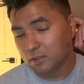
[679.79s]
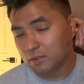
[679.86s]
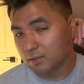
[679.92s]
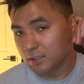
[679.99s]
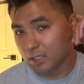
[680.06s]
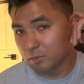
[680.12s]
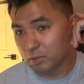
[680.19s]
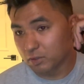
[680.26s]

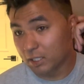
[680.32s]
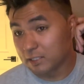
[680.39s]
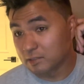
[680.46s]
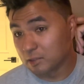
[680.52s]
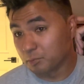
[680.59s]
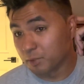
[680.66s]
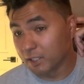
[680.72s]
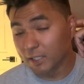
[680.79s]
That'd be crazy,
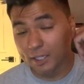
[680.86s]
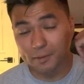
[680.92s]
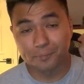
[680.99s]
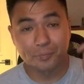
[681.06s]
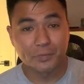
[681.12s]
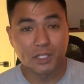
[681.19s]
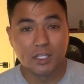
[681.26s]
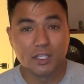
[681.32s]
but hey.
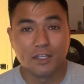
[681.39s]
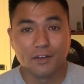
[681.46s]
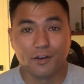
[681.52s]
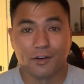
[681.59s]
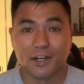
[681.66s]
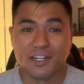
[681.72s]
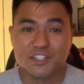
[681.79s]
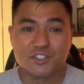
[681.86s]
All
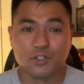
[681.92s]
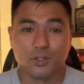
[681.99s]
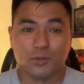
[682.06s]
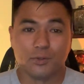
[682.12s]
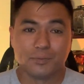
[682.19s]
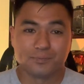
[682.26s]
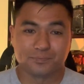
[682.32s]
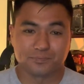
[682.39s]
right, so